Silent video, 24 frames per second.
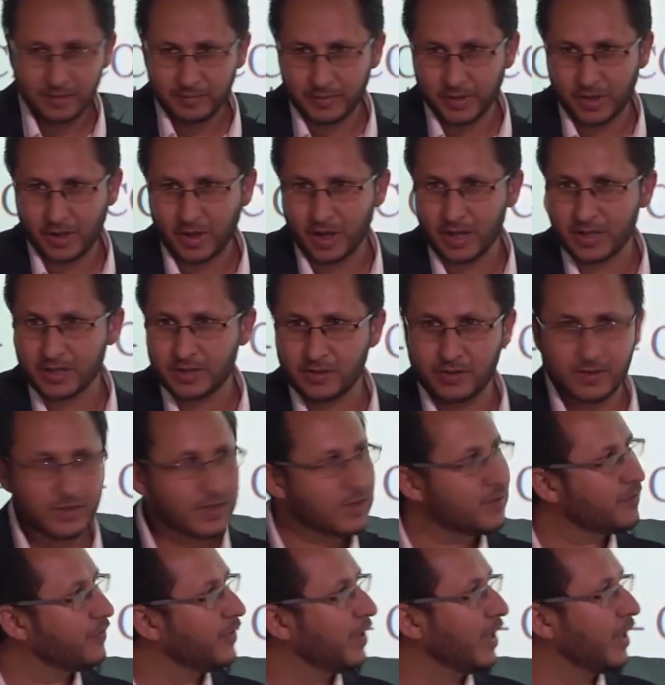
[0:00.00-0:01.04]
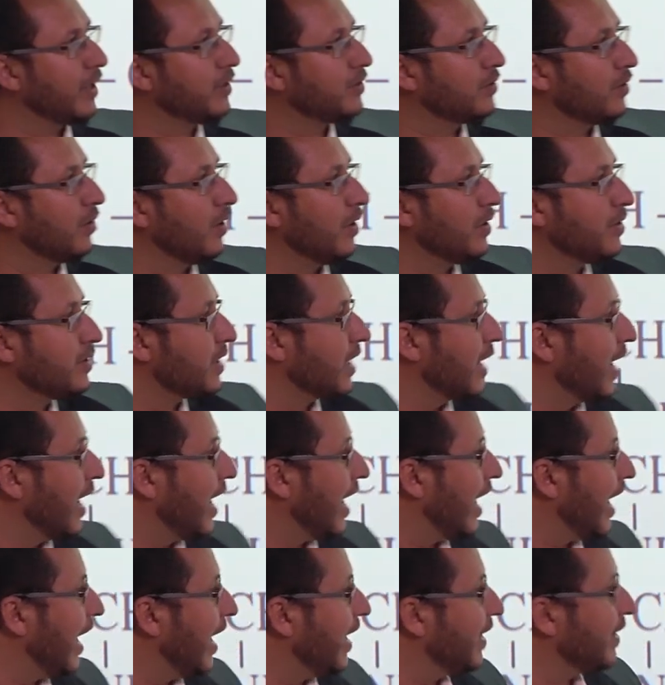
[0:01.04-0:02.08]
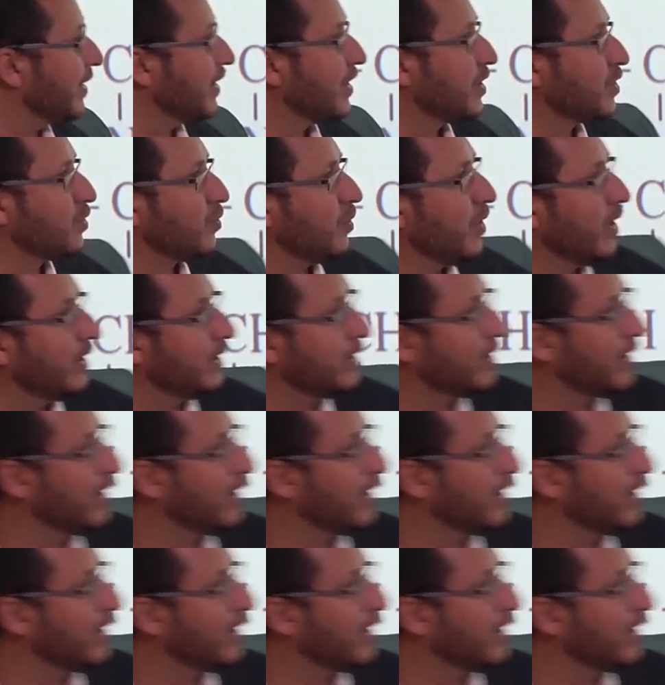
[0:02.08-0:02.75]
because losses of electrons, and this one it